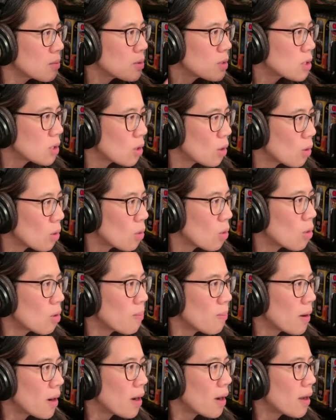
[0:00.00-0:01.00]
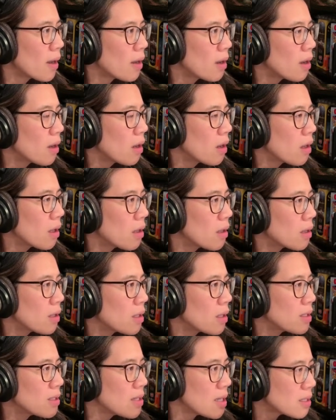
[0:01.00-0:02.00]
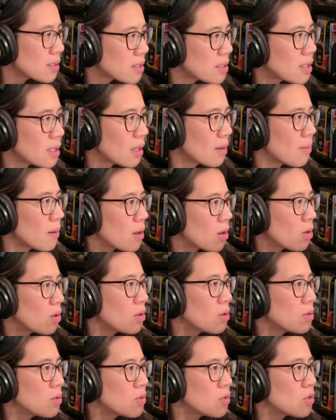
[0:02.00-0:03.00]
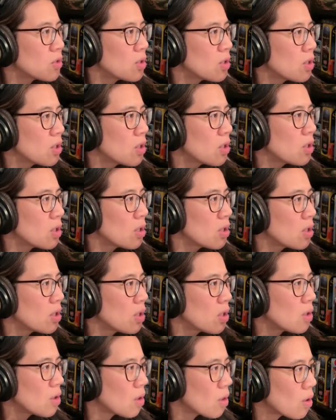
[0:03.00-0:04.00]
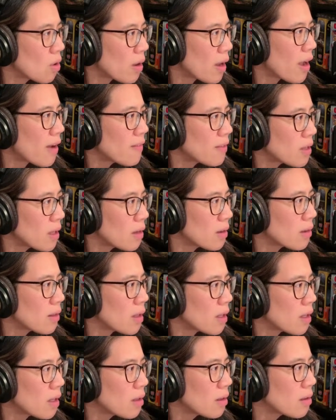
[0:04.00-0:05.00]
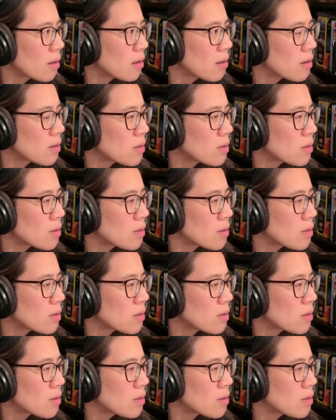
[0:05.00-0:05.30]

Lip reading: obscured by density because you no longer have a lung there.